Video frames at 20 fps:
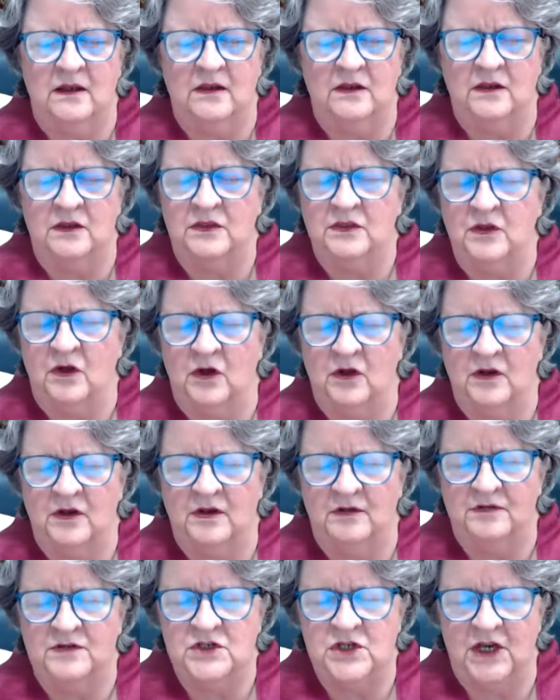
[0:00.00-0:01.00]
the thought
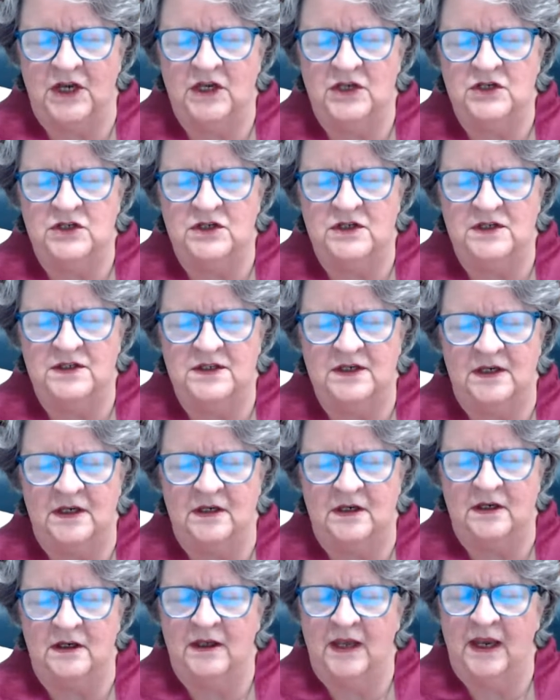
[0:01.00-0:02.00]
of changes
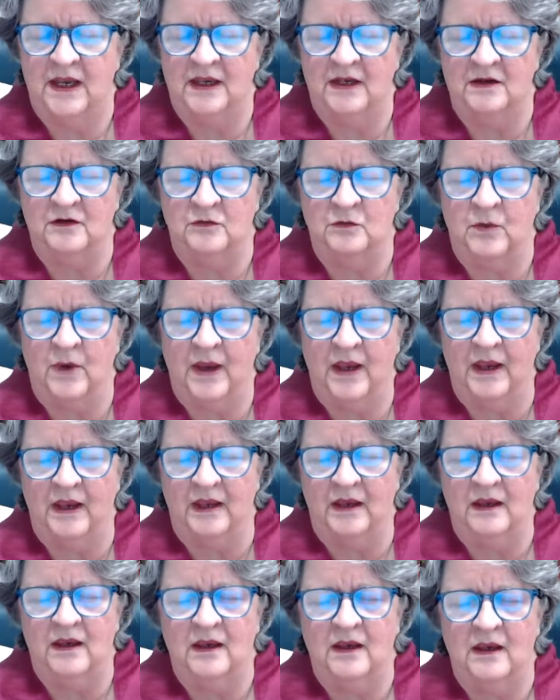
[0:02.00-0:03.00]
in a negative
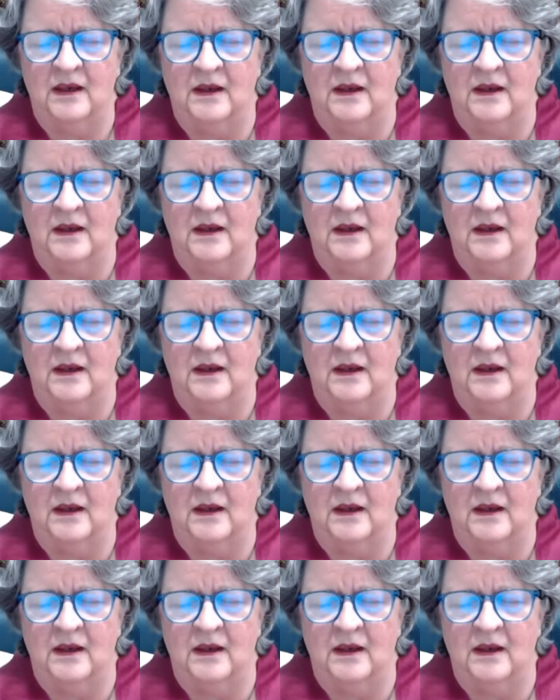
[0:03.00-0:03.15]
way,